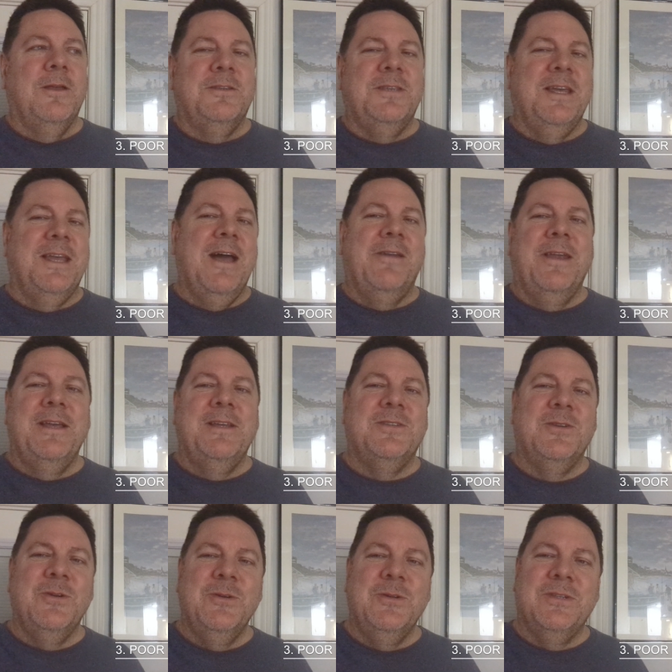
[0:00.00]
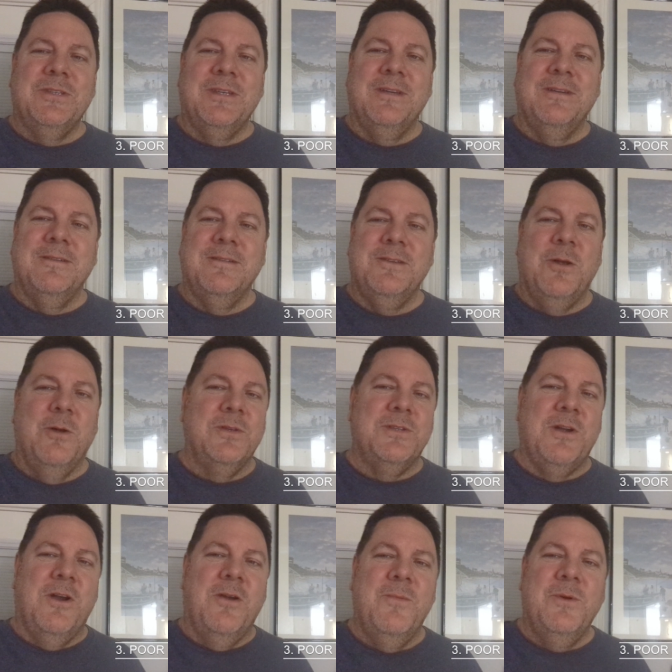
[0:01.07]
take out Jesus, don't
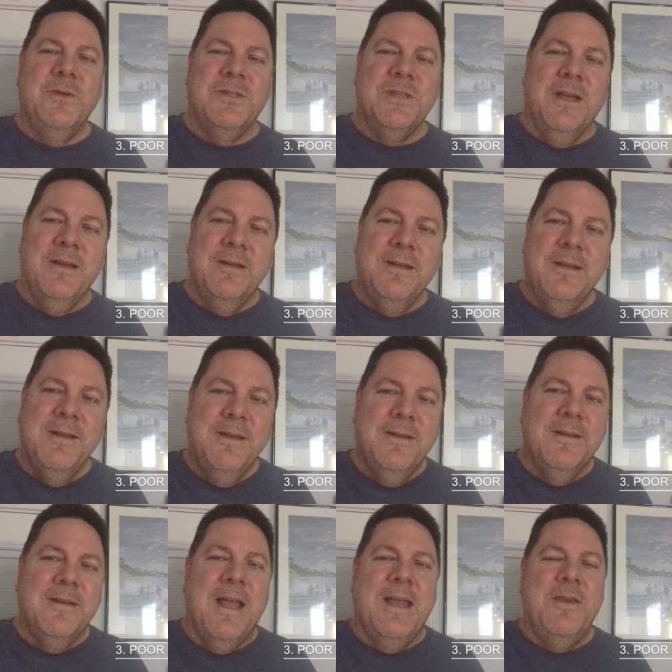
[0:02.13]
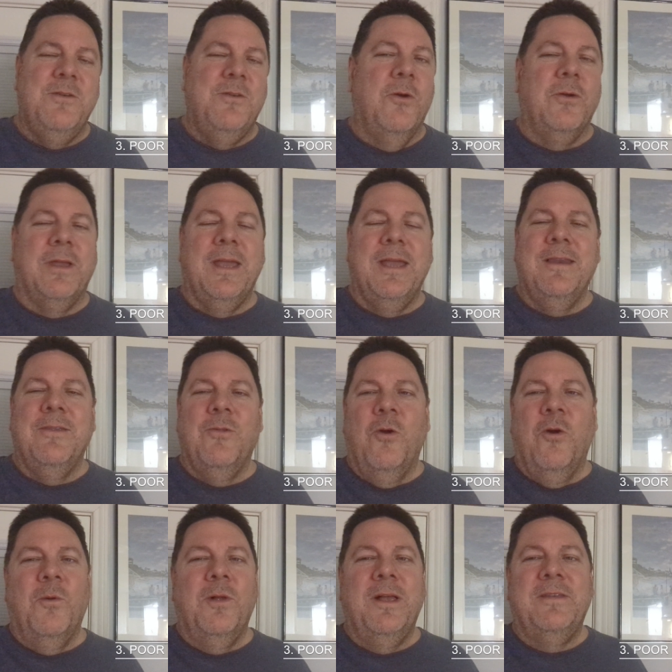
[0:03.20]
start Musa, and you don't get
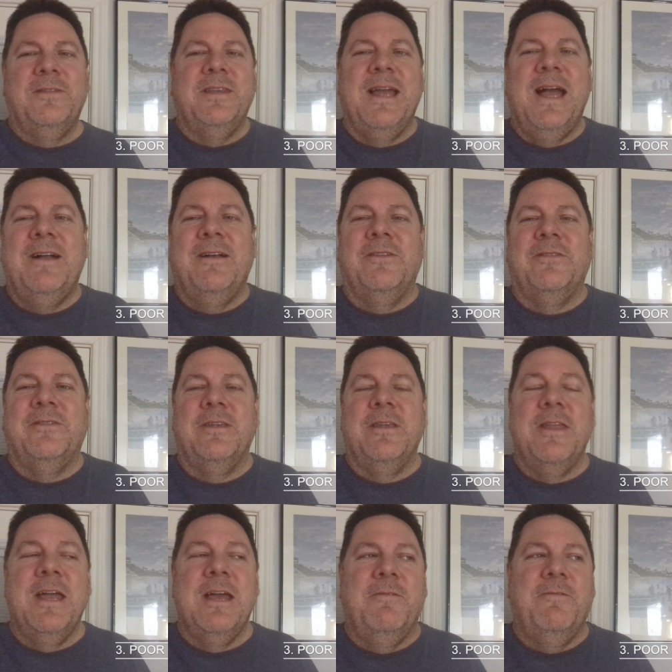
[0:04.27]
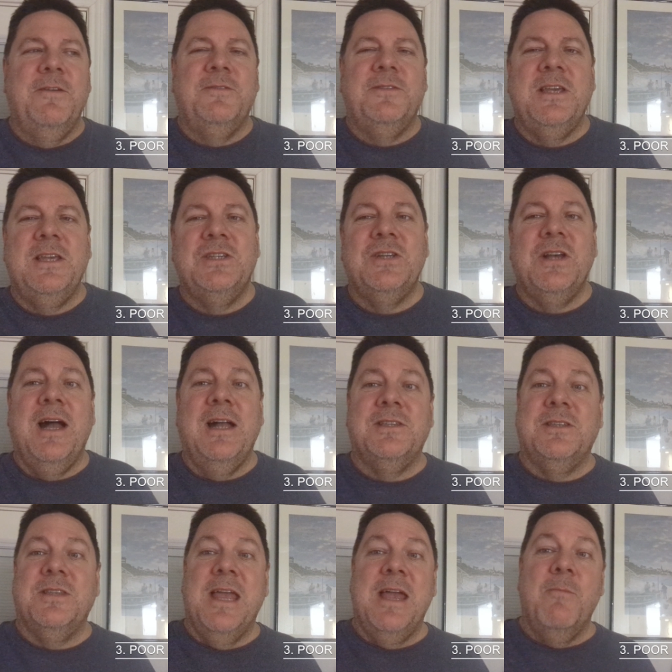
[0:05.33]
normal FC Dallas. They had 15
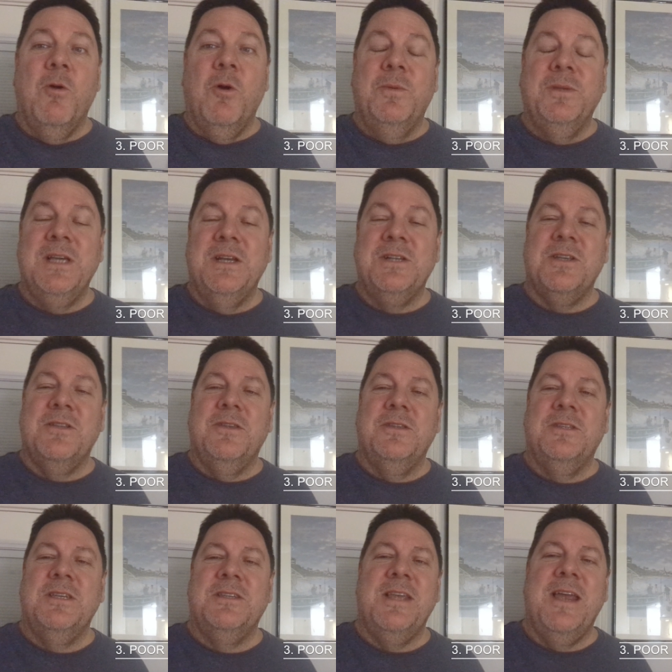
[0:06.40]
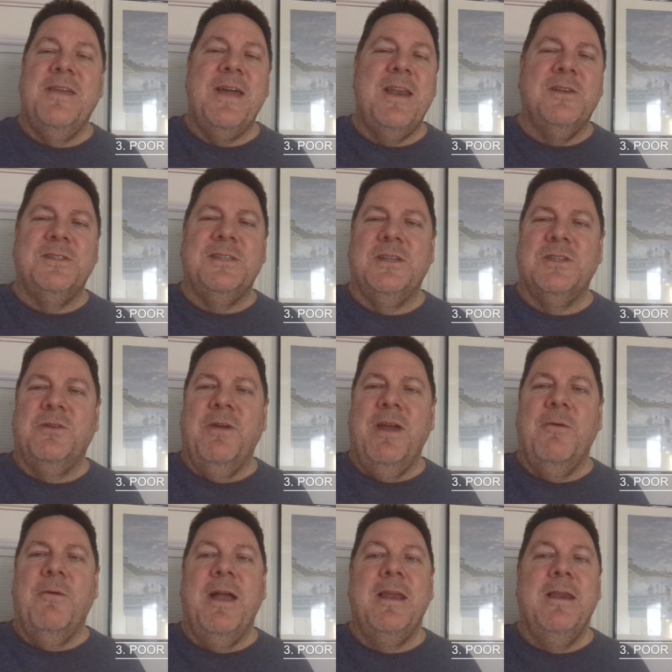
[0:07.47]
shots and they had more possession than Cincinnati. That all sounds
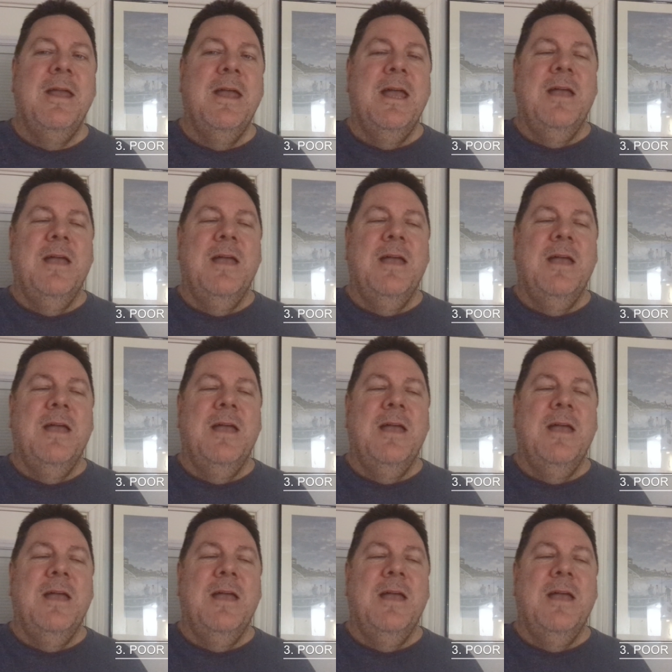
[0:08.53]
great, right?